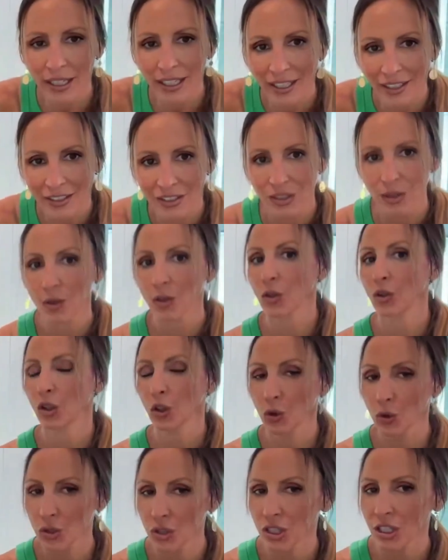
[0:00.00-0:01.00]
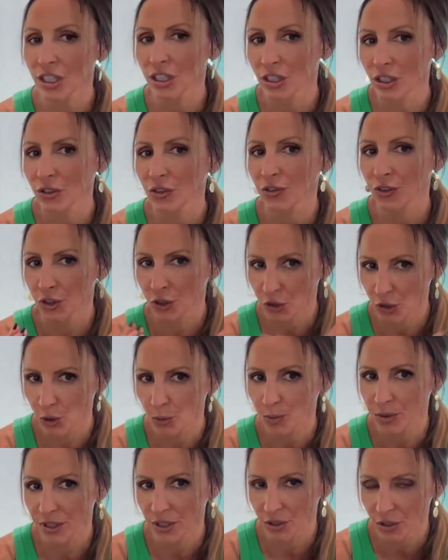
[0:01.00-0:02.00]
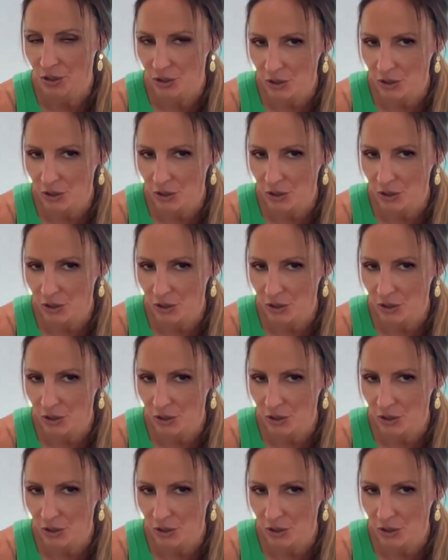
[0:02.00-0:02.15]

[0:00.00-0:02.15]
heat, usually good for soups and